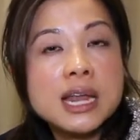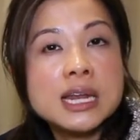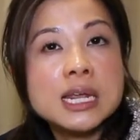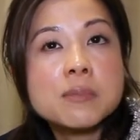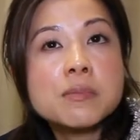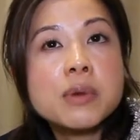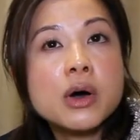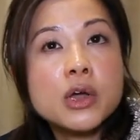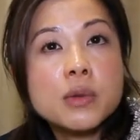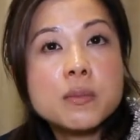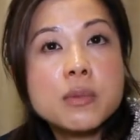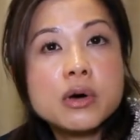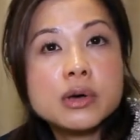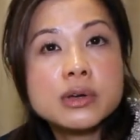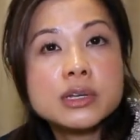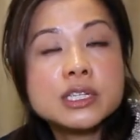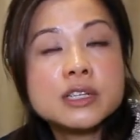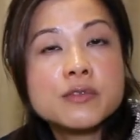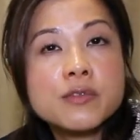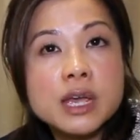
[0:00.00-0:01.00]
any
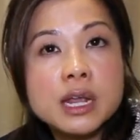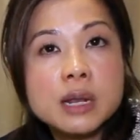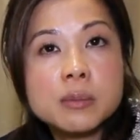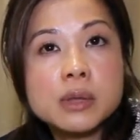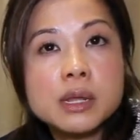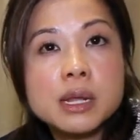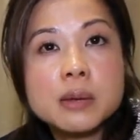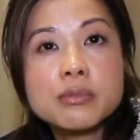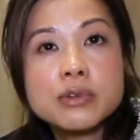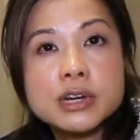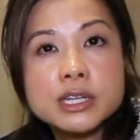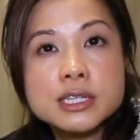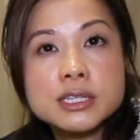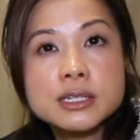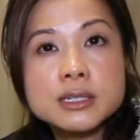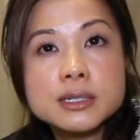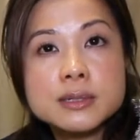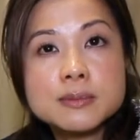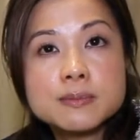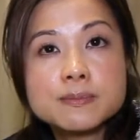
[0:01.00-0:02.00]
biomarkers available at
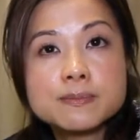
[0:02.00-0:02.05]
present.